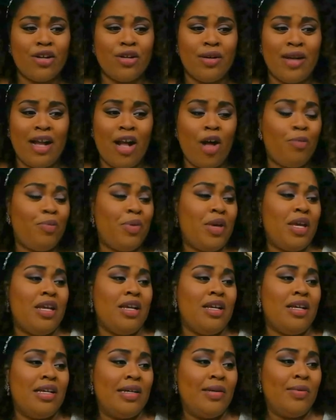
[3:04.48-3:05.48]

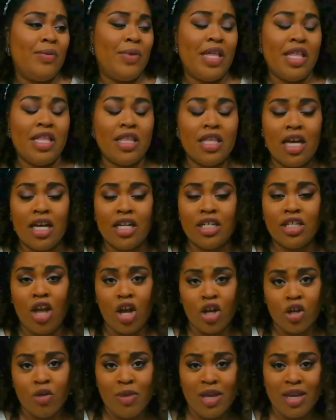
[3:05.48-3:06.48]
helping with
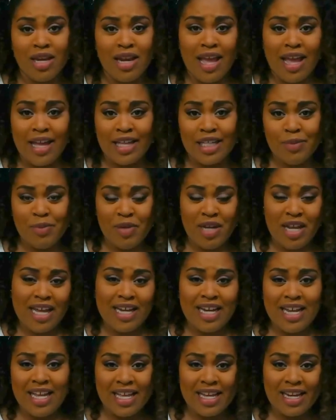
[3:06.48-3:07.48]
document
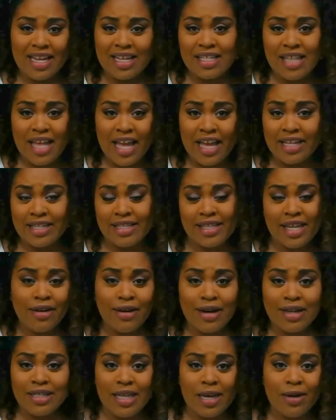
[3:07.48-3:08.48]
expediting and et
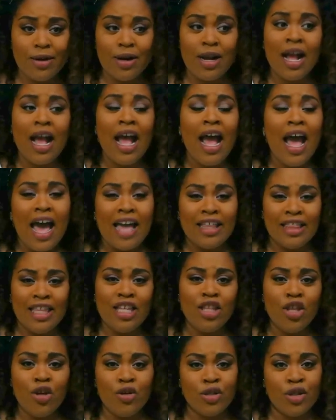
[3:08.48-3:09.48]
cetera, et cetera. I
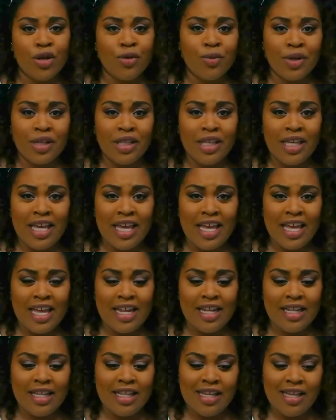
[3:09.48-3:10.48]
think those are really
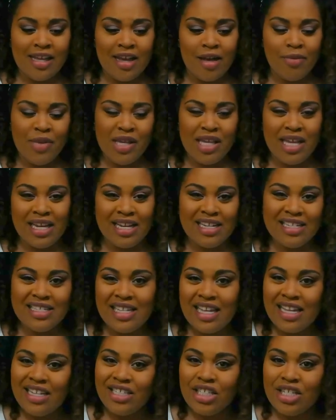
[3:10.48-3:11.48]
in the beginning
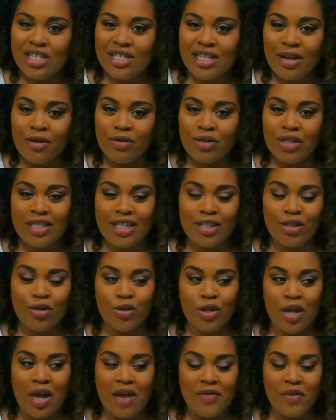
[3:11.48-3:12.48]
stages. I don't think that
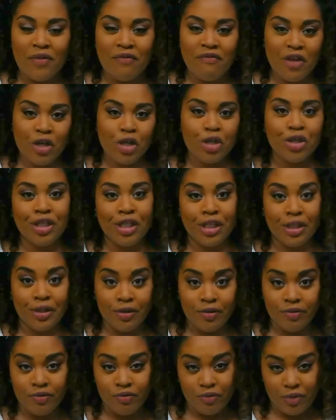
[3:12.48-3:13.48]
those have officially
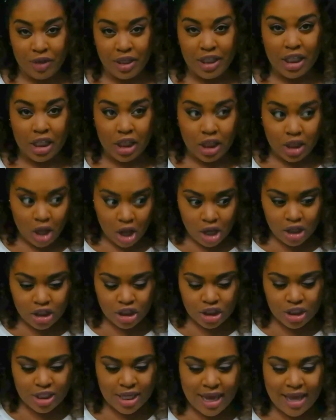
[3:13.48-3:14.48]
really
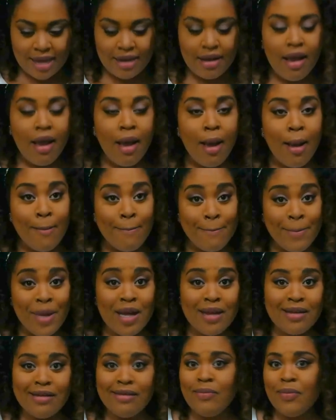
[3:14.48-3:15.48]
launched yet,
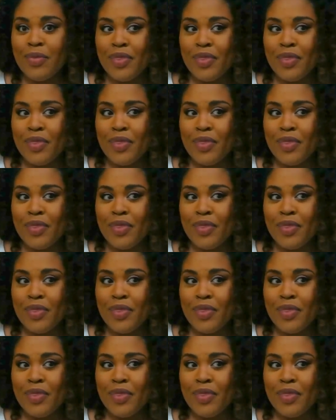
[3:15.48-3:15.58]
but